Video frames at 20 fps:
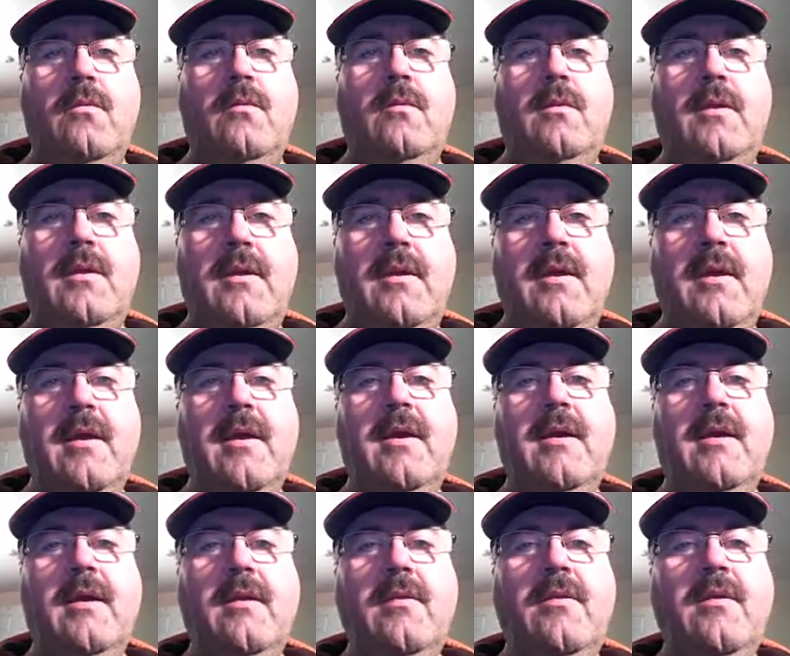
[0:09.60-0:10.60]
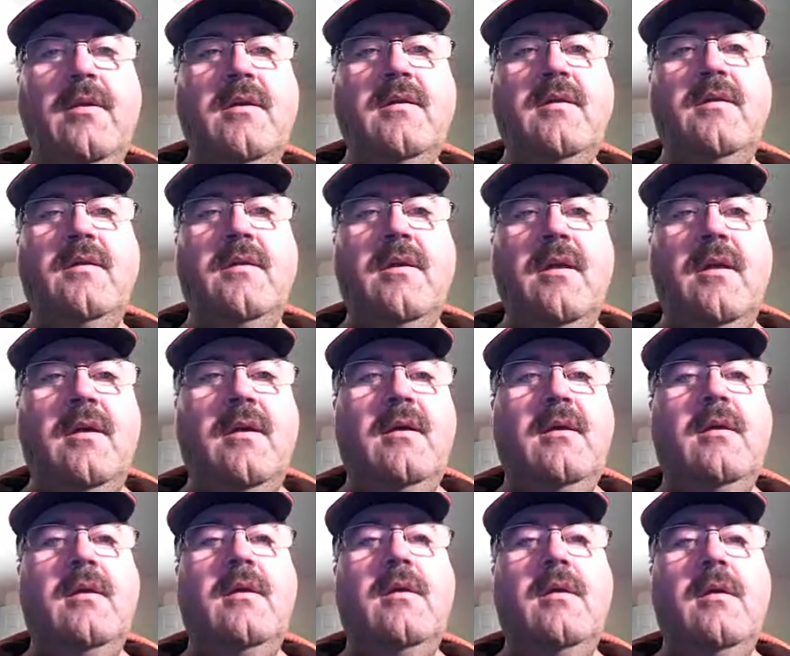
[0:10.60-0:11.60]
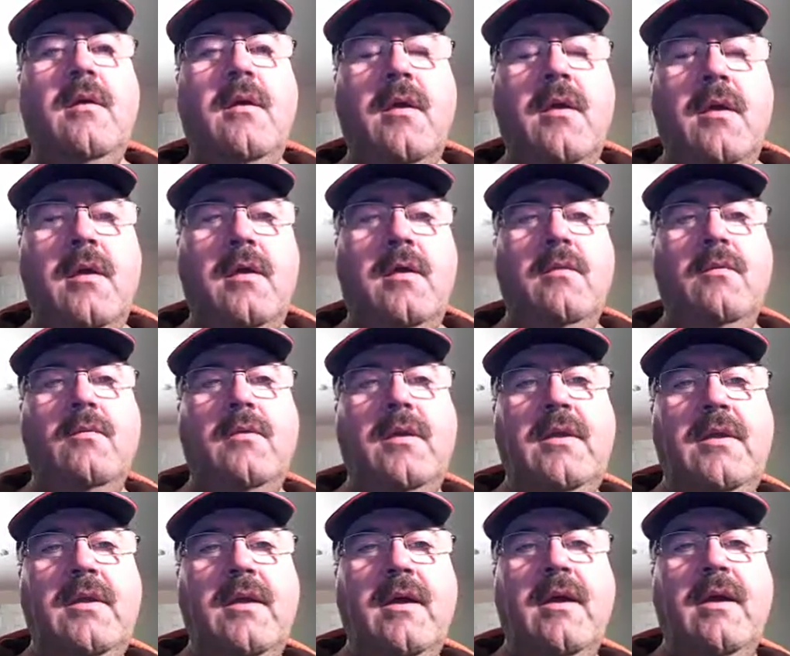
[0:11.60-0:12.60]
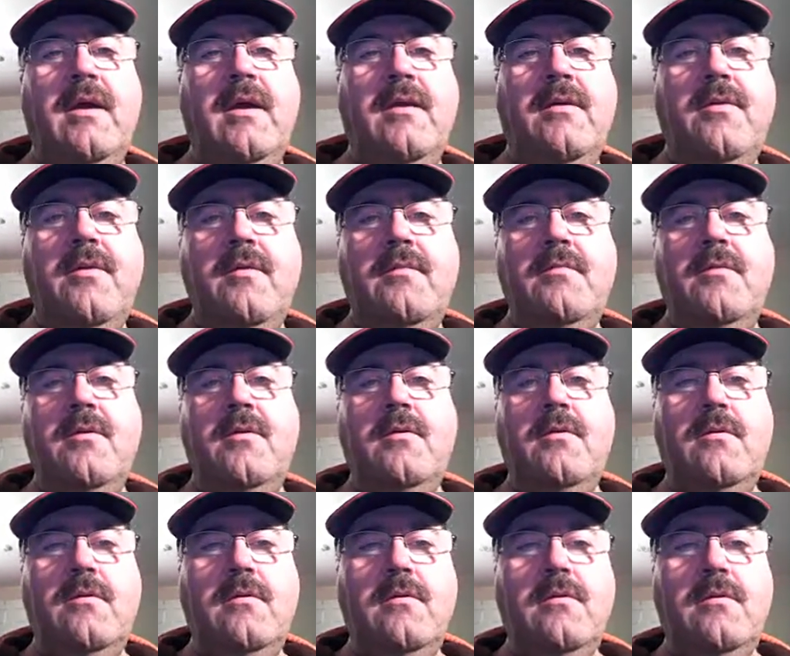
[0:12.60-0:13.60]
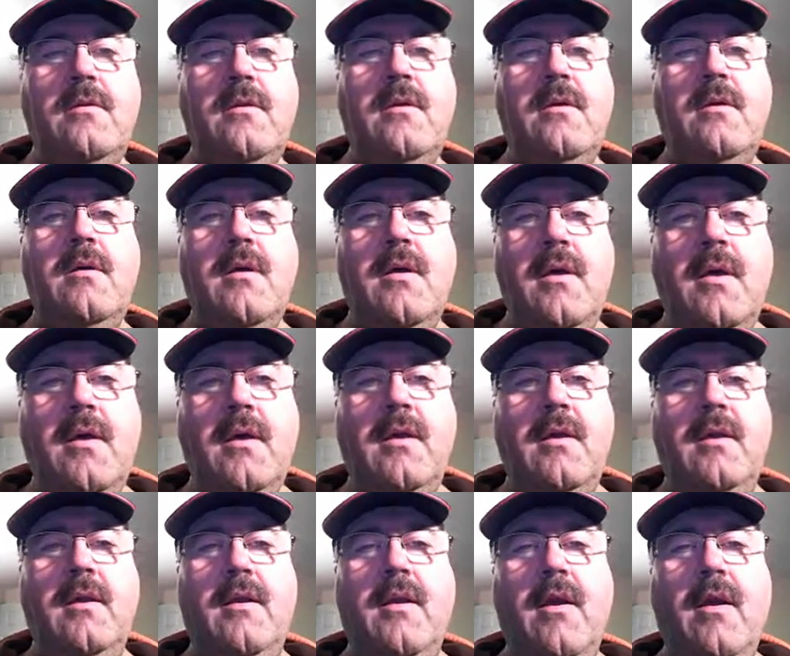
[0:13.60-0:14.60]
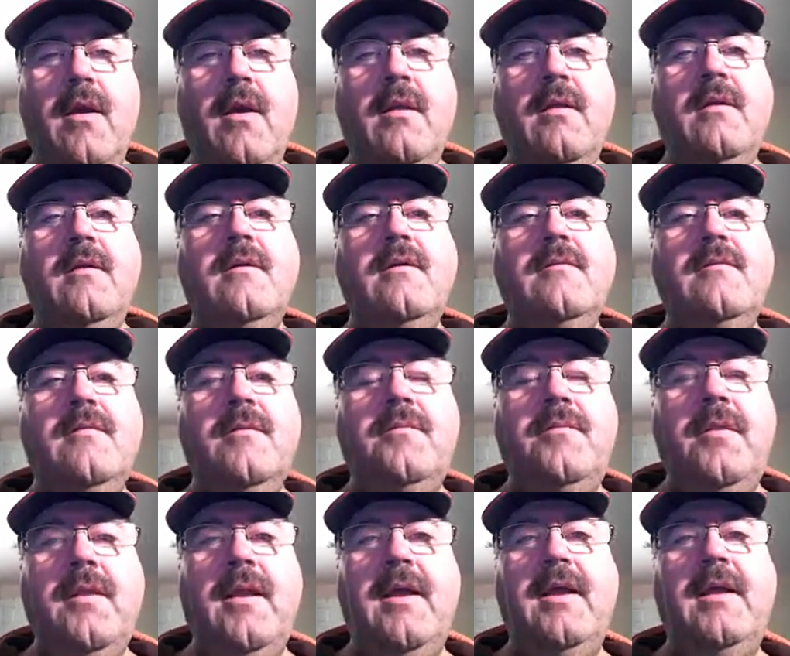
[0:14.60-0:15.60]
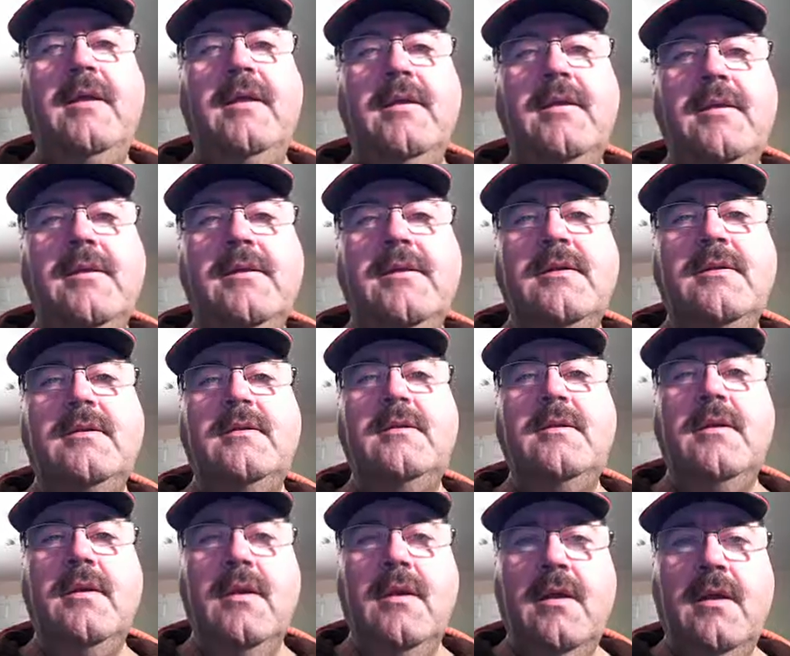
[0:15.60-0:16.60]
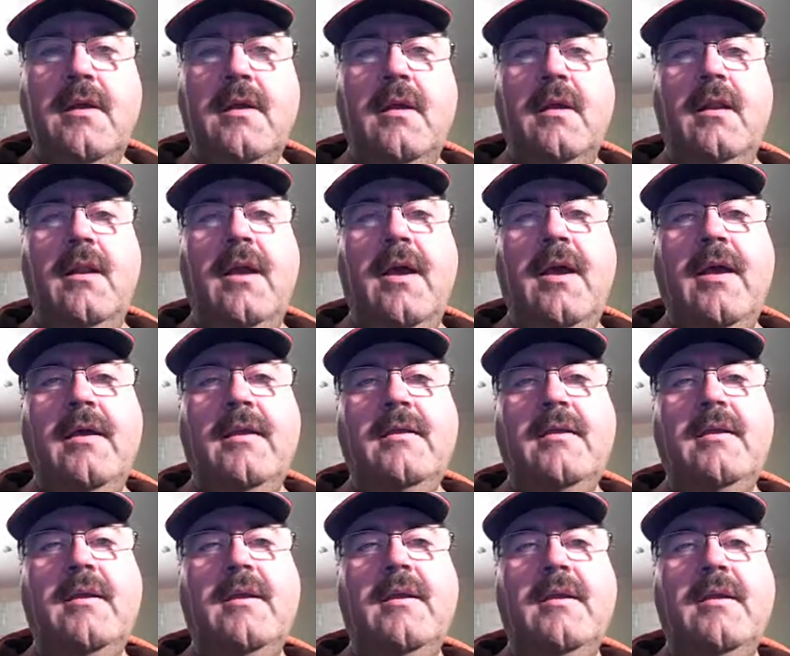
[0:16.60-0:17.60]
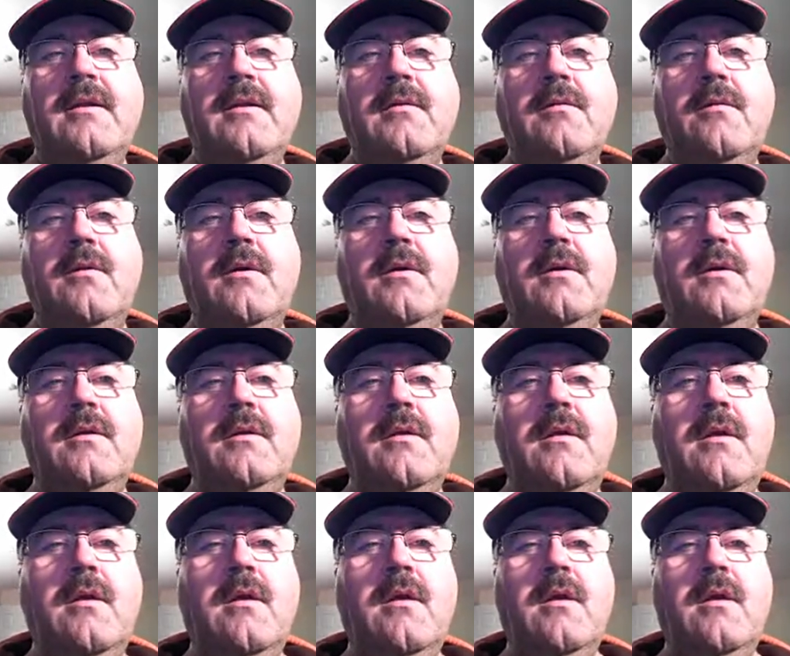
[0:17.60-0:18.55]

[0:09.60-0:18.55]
We had the sun. And we had the moon. And all of the planets lined as one.